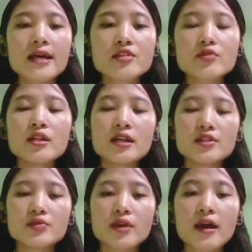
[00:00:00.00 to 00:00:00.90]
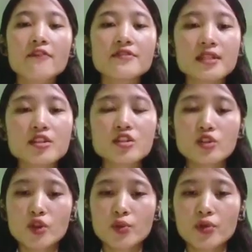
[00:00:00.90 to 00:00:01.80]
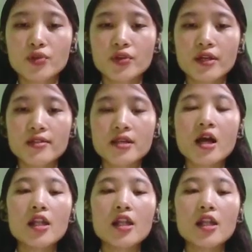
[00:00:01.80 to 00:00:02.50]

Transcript: as well as we have tension pneumothorax.